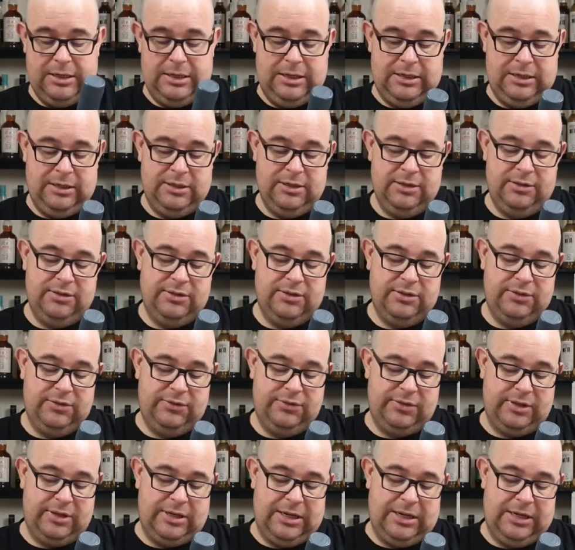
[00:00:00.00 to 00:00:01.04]
And this
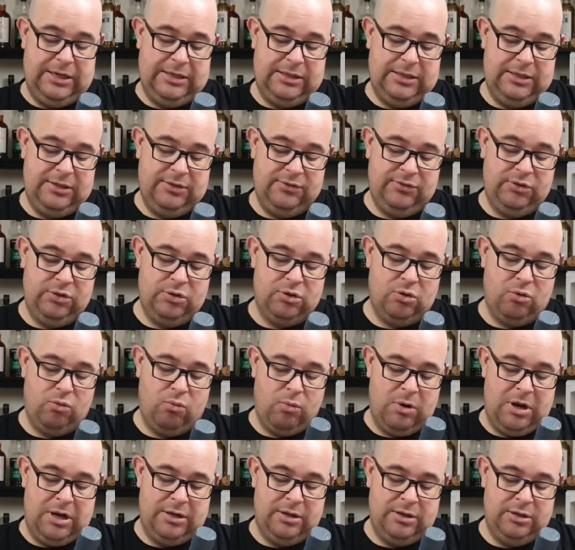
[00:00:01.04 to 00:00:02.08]
is AD
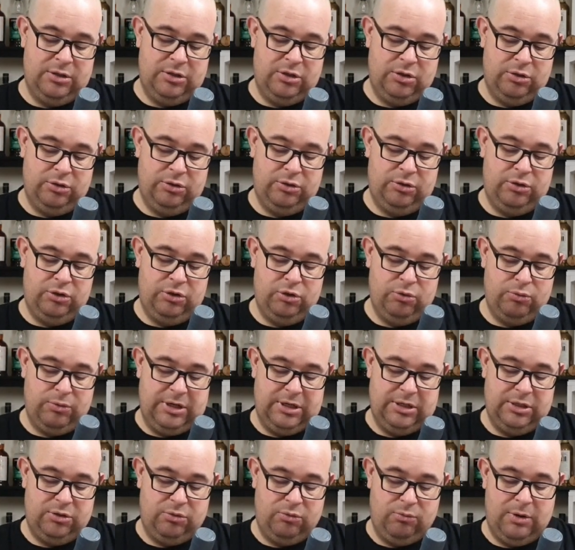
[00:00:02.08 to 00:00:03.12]

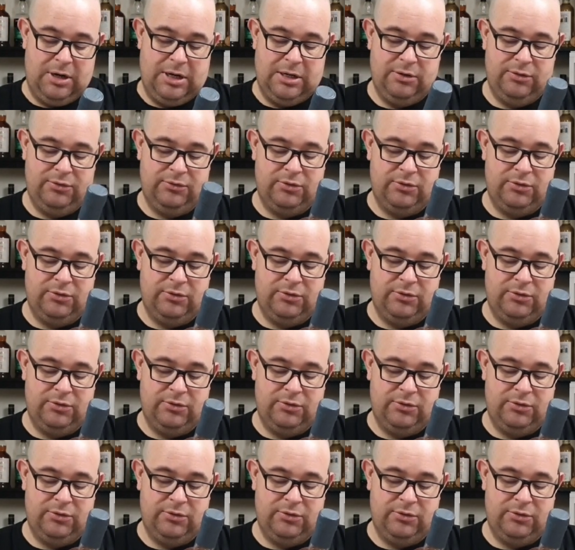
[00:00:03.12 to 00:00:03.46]
01.21,